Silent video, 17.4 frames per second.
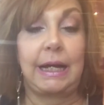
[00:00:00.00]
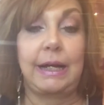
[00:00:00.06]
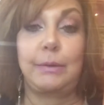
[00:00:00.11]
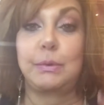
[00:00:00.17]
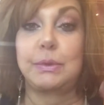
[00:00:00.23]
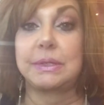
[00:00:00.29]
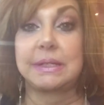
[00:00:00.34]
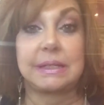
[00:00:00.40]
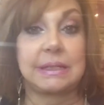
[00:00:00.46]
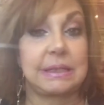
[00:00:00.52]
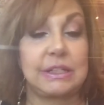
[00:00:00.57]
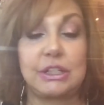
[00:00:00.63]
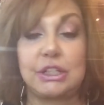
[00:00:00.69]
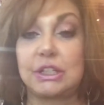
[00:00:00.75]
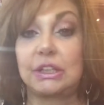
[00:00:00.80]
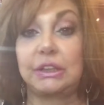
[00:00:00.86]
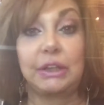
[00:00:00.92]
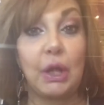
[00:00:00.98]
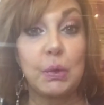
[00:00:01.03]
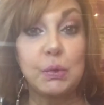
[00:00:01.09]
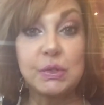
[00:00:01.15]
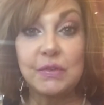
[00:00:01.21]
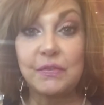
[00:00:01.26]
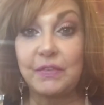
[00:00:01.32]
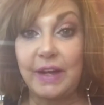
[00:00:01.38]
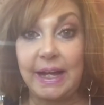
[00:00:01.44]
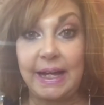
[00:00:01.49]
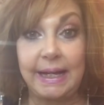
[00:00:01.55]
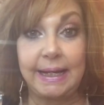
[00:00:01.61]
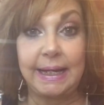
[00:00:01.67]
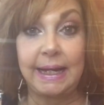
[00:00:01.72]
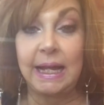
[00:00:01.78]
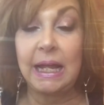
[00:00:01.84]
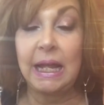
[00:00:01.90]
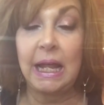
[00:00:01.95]
it was just loads of
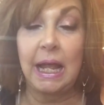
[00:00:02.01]
fun.